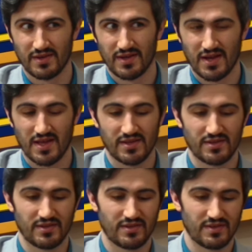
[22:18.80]
and
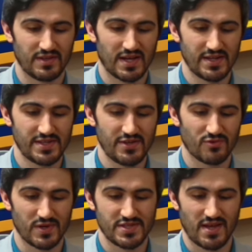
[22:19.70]
then in
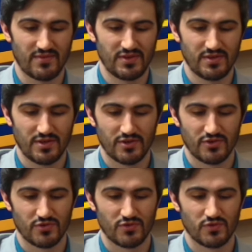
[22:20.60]
1927
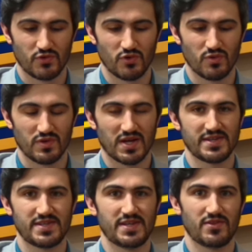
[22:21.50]
to
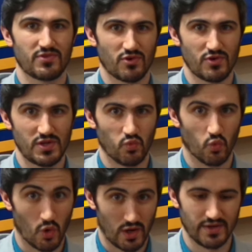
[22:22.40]

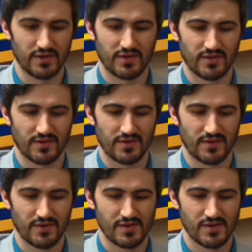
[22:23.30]
1931.
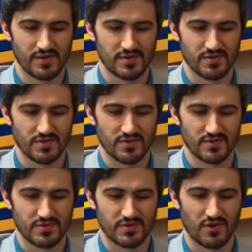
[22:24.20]

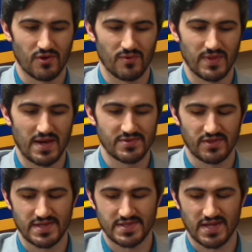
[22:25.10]
So that was the
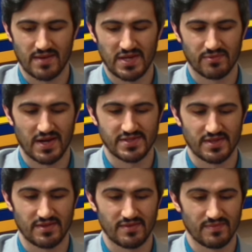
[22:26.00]
last time
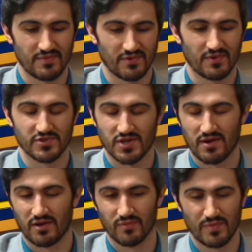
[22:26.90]

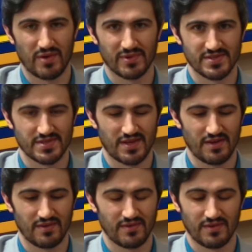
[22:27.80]
Republicans had
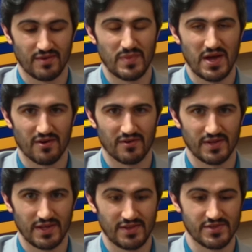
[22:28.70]
a mayor
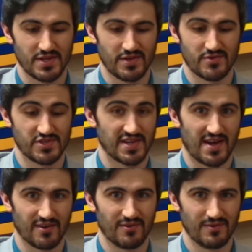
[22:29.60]
in the city of Chicago.